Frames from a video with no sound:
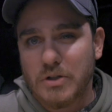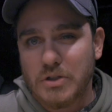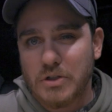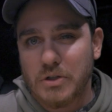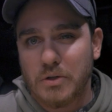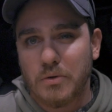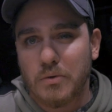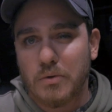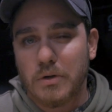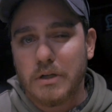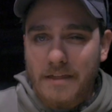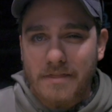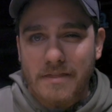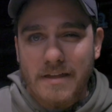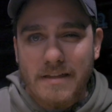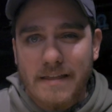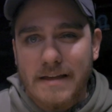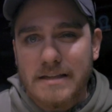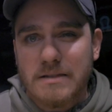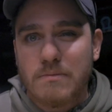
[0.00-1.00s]
or two. I
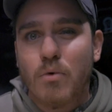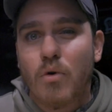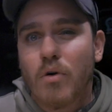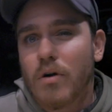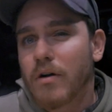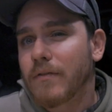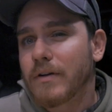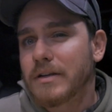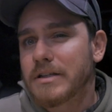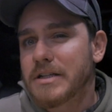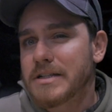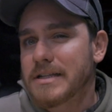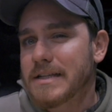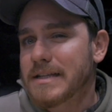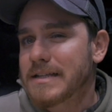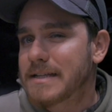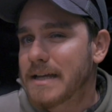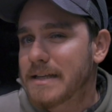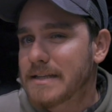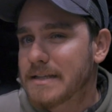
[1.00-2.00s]
think that's more of just a
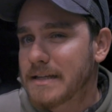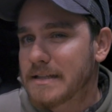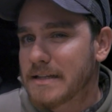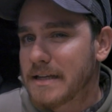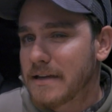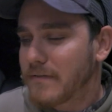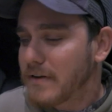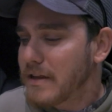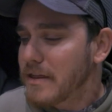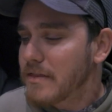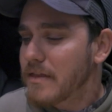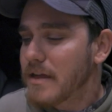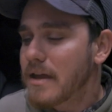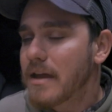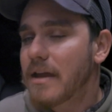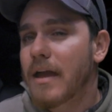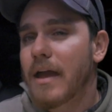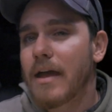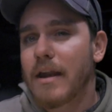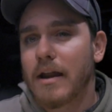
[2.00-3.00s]
sensitivity
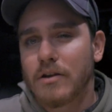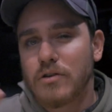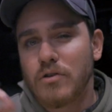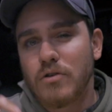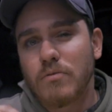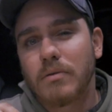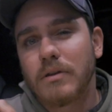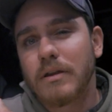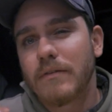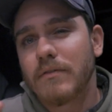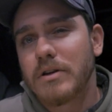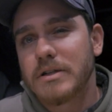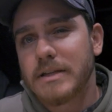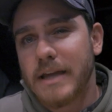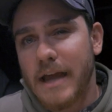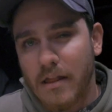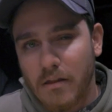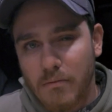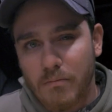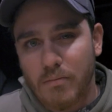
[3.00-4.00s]
thing, and I do believe there's
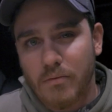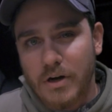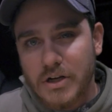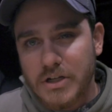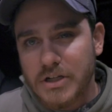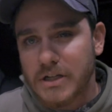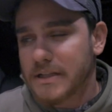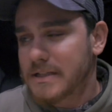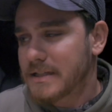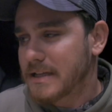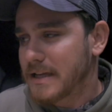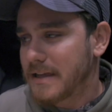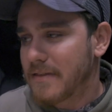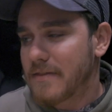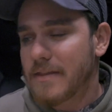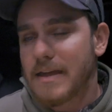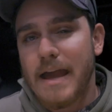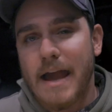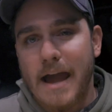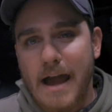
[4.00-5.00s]
calibrations
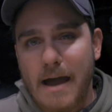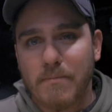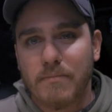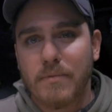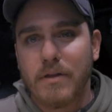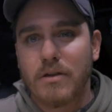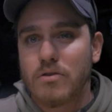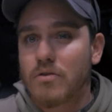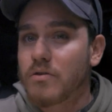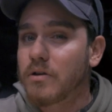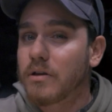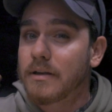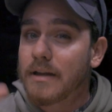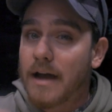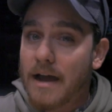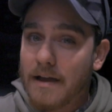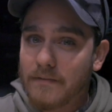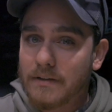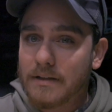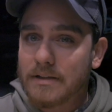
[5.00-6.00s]
in the app that you can
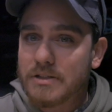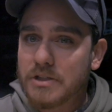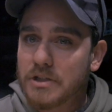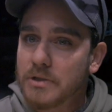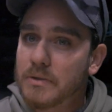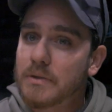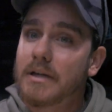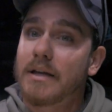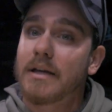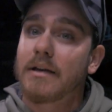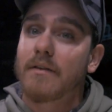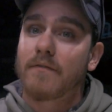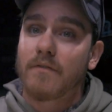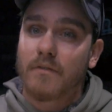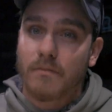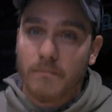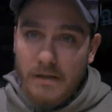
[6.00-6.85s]
dive into. For